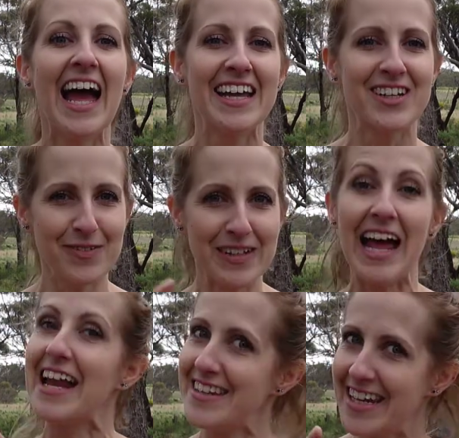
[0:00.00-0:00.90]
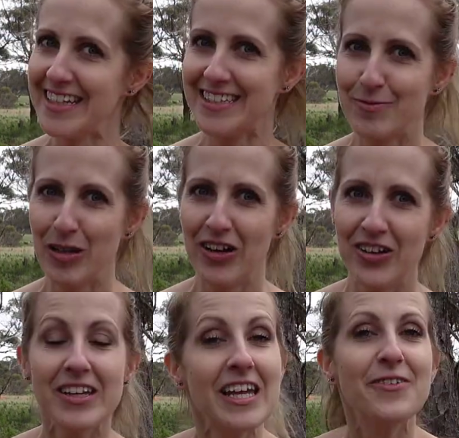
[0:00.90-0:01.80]
Comment nature below
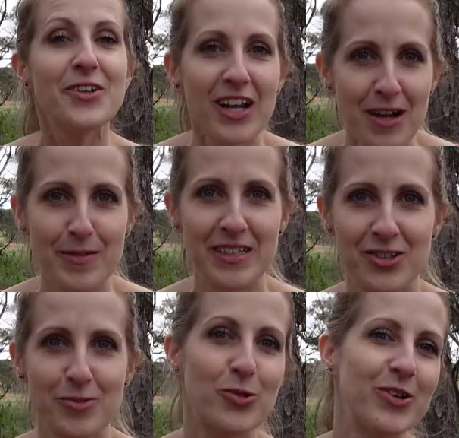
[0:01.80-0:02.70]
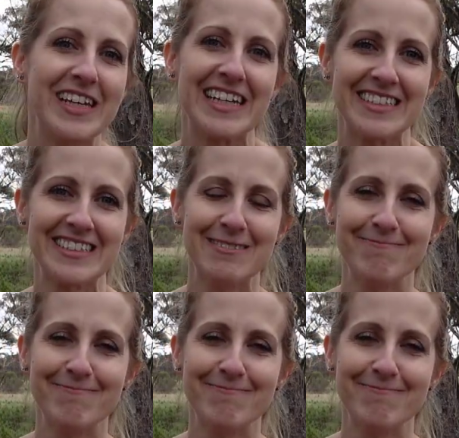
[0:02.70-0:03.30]
if you'd like me to do more of these.